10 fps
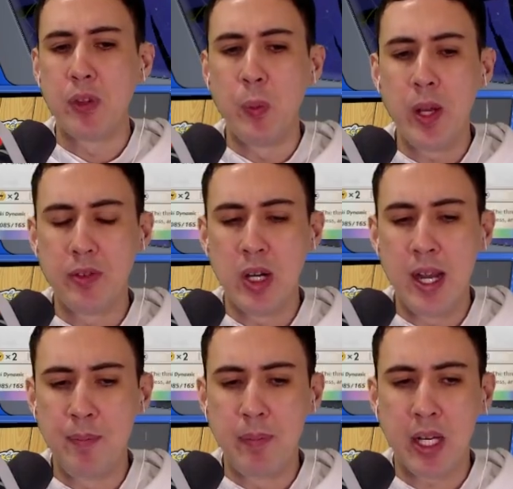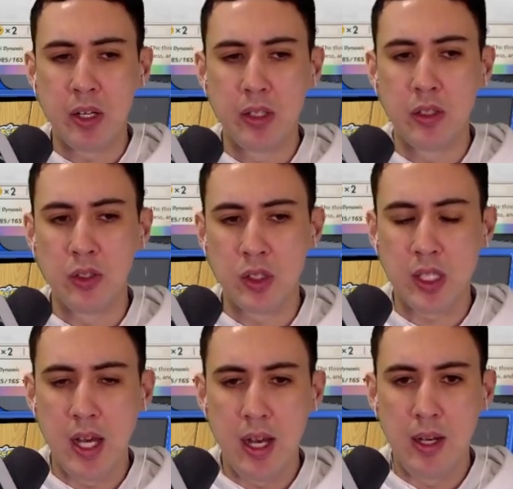the win, right? Because
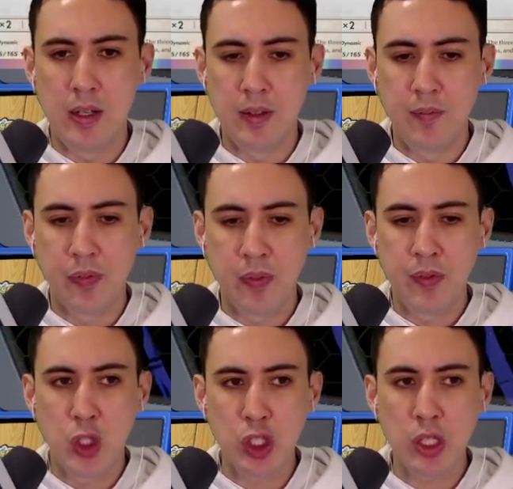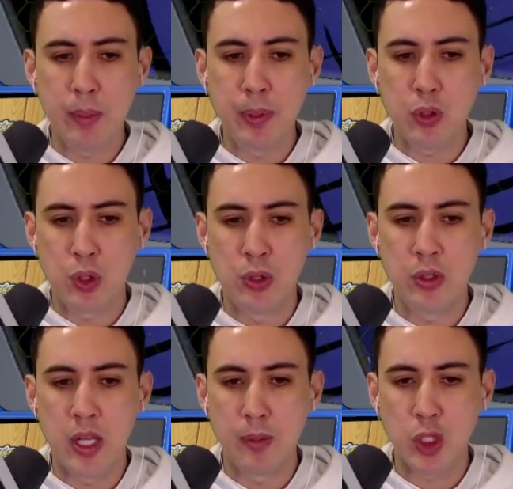we've just got to put 2
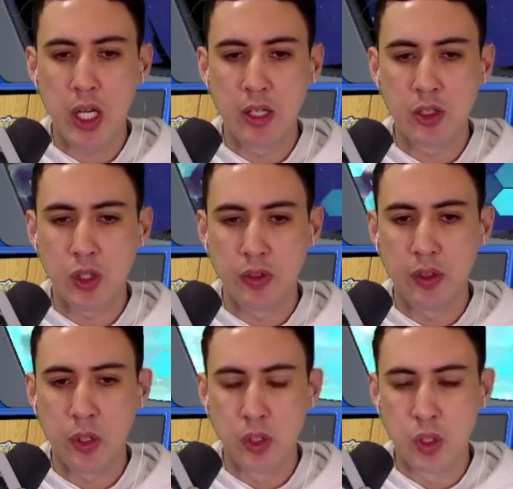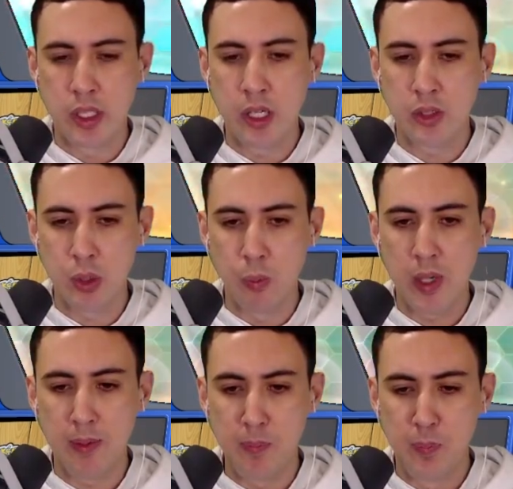damage counters on the Dodrio to
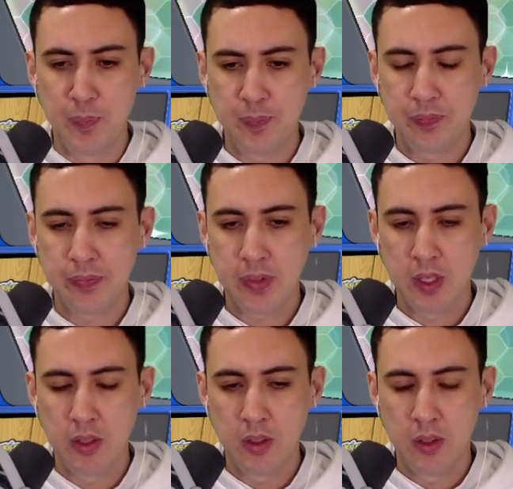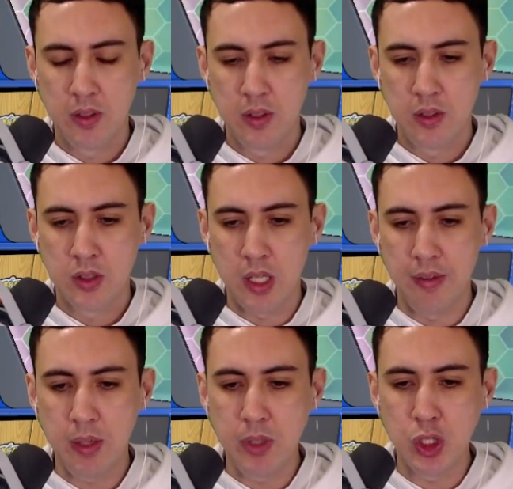win. So I
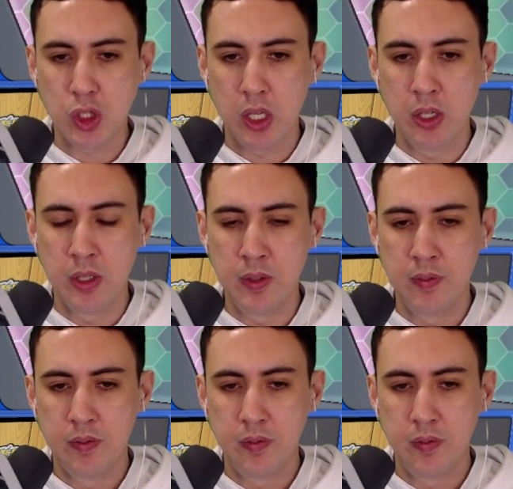think we just go